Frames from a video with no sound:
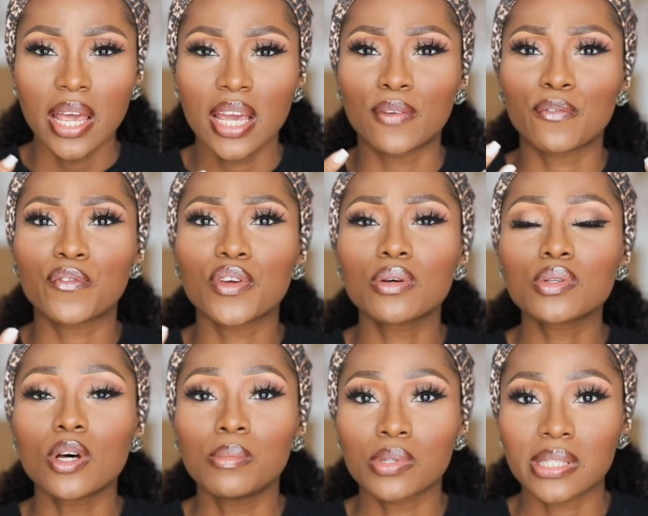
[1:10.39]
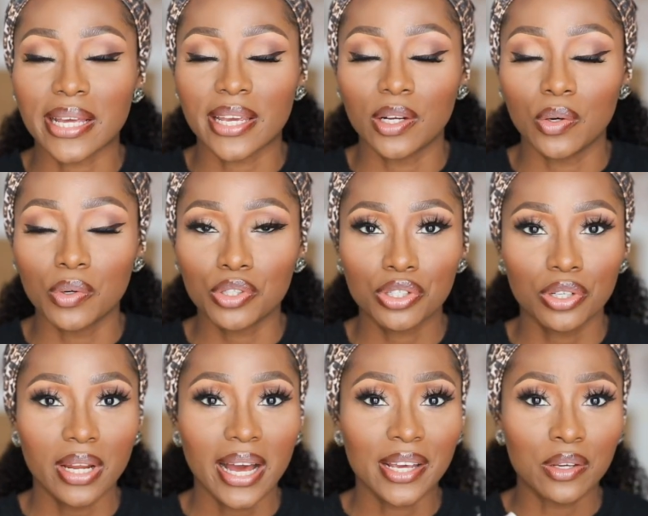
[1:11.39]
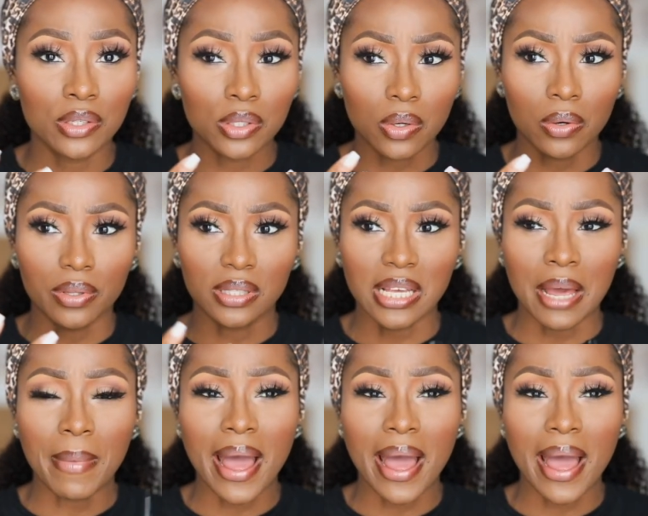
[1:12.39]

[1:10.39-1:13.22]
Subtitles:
It feels almost like a lotion. I use it all the time.